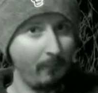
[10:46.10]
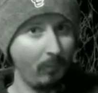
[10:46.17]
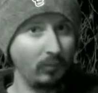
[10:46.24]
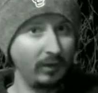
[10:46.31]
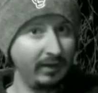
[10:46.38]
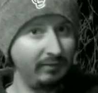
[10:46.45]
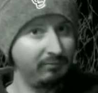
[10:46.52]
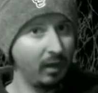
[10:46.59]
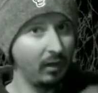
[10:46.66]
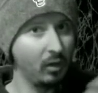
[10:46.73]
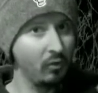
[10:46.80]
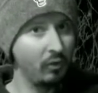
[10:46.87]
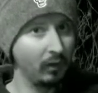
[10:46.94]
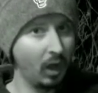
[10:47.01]
Or did he
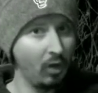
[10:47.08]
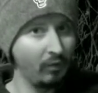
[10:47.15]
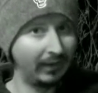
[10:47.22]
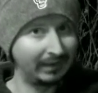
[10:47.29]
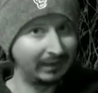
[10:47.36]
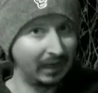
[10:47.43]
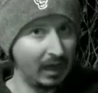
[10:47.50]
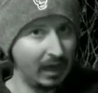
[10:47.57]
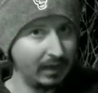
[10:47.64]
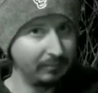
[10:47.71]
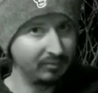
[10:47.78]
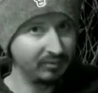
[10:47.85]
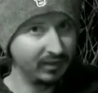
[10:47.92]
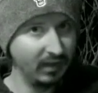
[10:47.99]
follow the law that God
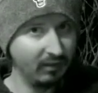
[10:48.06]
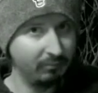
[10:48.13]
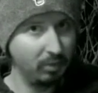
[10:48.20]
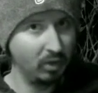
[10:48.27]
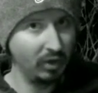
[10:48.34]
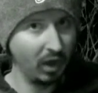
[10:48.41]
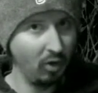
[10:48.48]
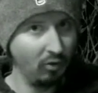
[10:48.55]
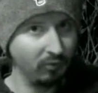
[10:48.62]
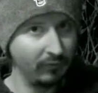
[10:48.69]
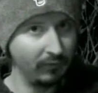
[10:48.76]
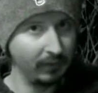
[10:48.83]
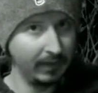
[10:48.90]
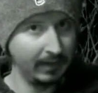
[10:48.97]
himself put over
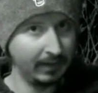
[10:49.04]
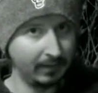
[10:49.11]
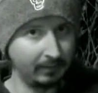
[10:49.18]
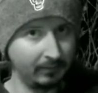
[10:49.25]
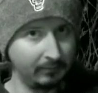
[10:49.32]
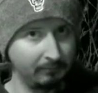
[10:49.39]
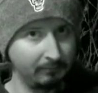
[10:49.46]
the land?